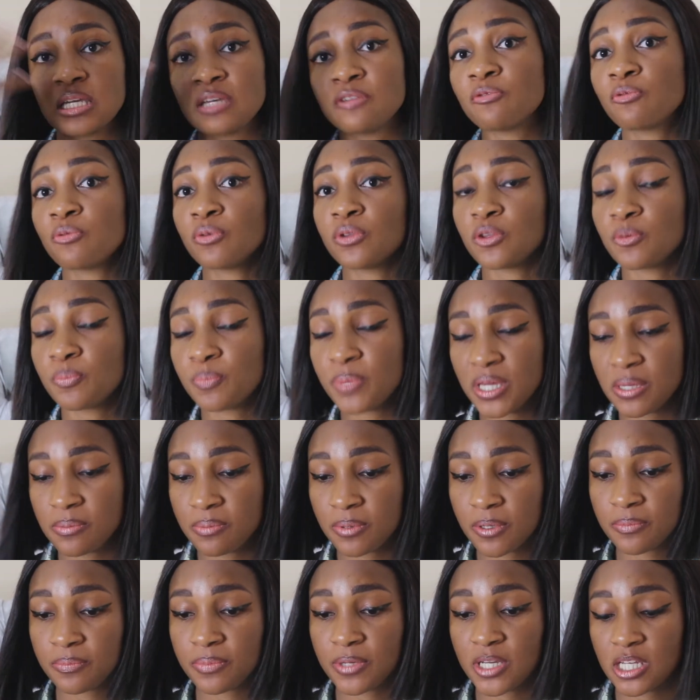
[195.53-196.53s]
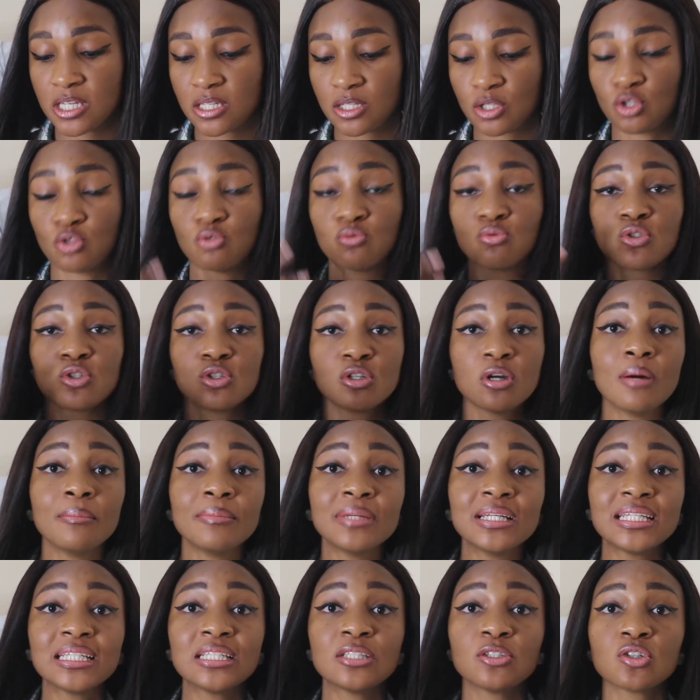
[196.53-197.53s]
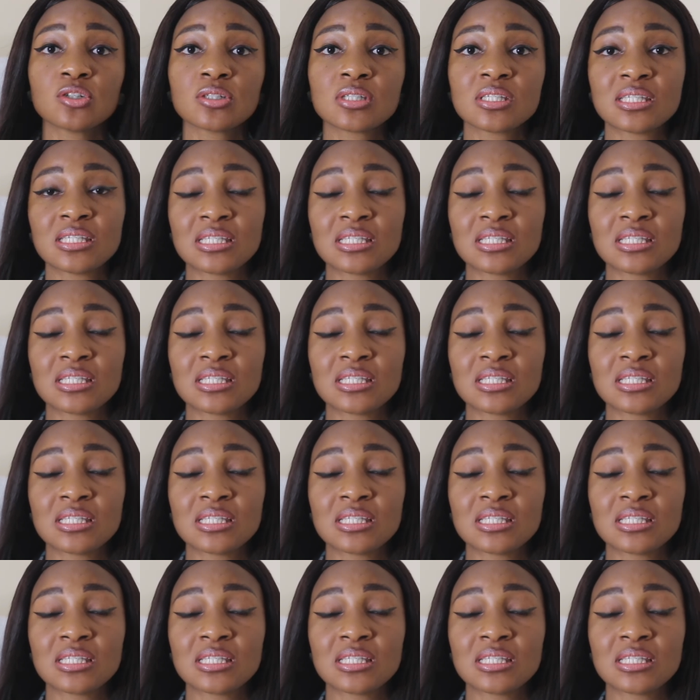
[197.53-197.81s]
if with the paper base you would normally not